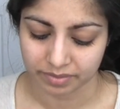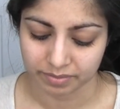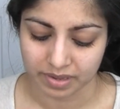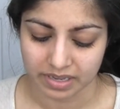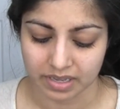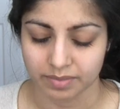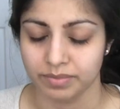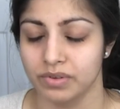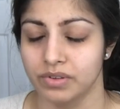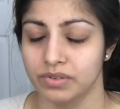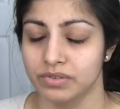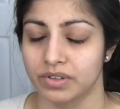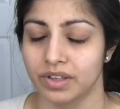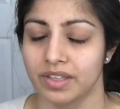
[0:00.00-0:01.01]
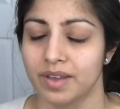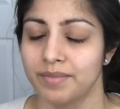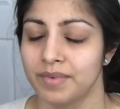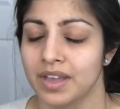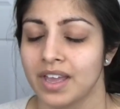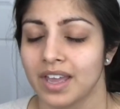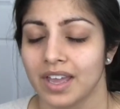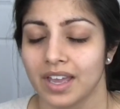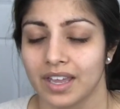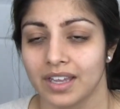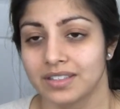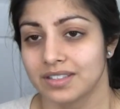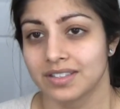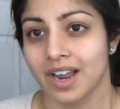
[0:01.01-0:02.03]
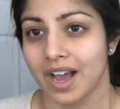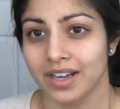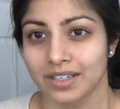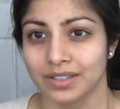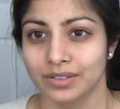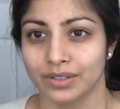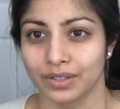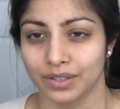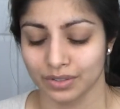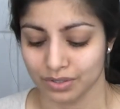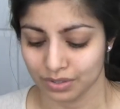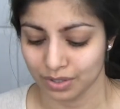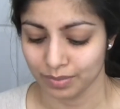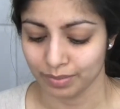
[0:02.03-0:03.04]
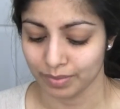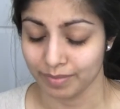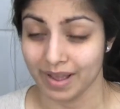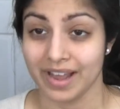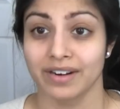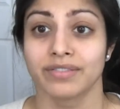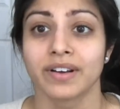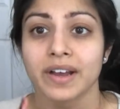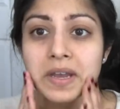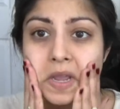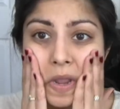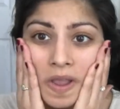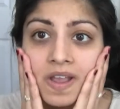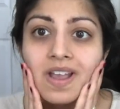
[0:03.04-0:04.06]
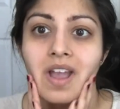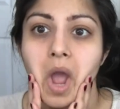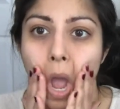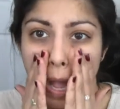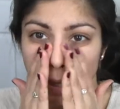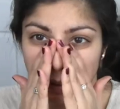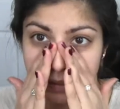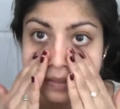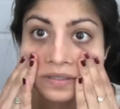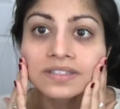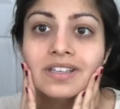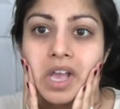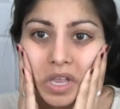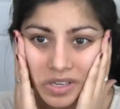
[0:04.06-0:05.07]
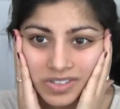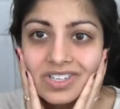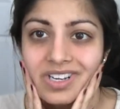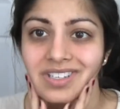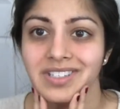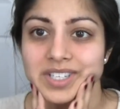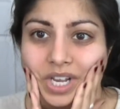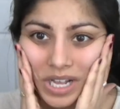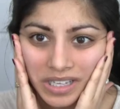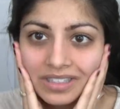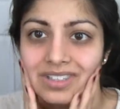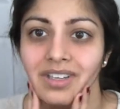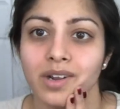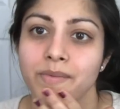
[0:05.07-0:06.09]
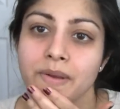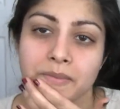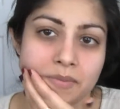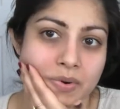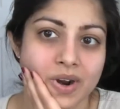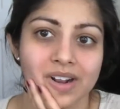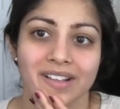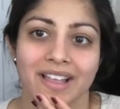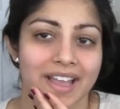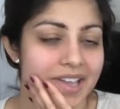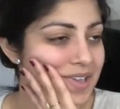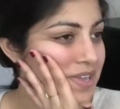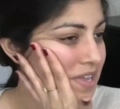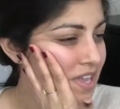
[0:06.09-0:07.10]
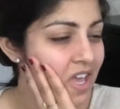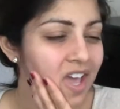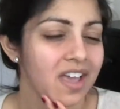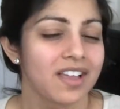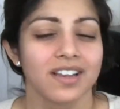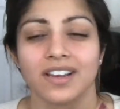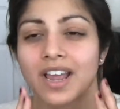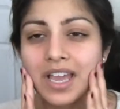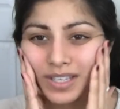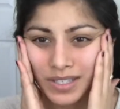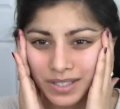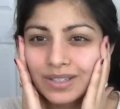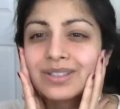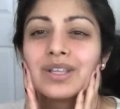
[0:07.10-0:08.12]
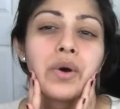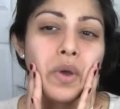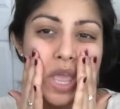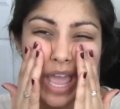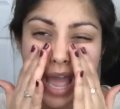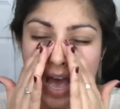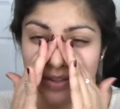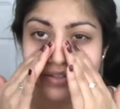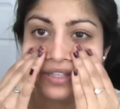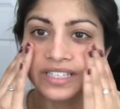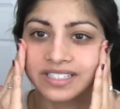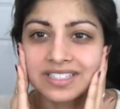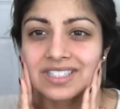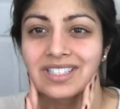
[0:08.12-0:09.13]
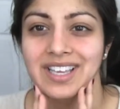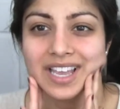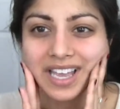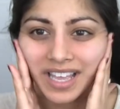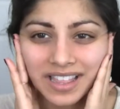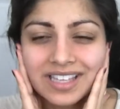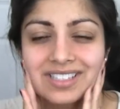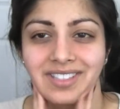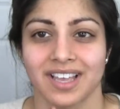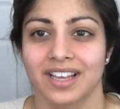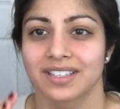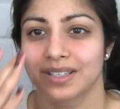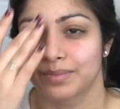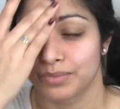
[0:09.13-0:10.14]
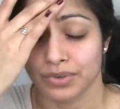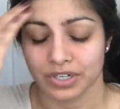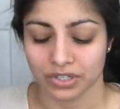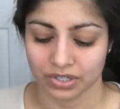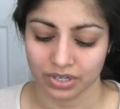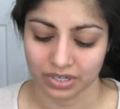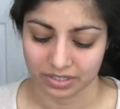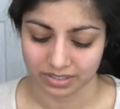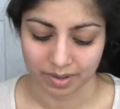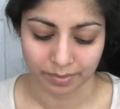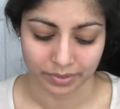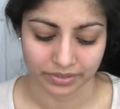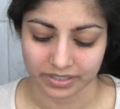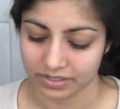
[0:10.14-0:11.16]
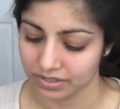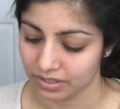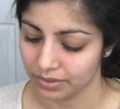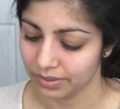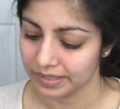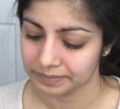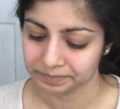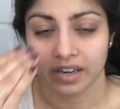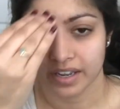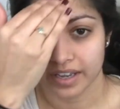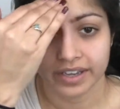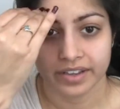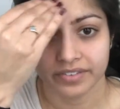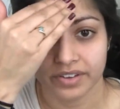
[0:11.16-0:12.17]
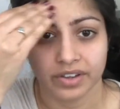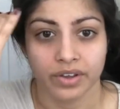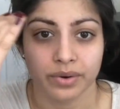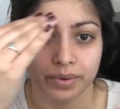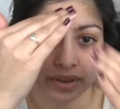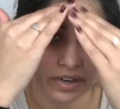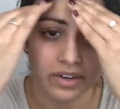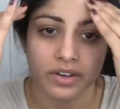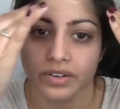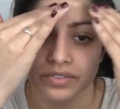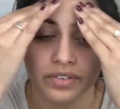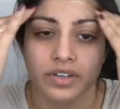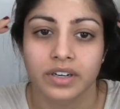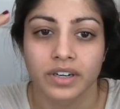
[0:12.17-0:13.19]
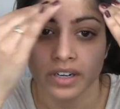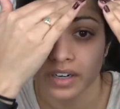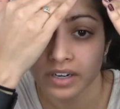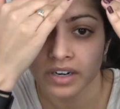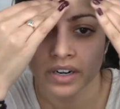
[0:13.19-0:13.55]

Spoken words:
makeup you use on them, it's not going to look super mattifying. It looks just a little bit more like nice, glowy, healthy skin that's got some moisture and suppleness to it. And I even go in over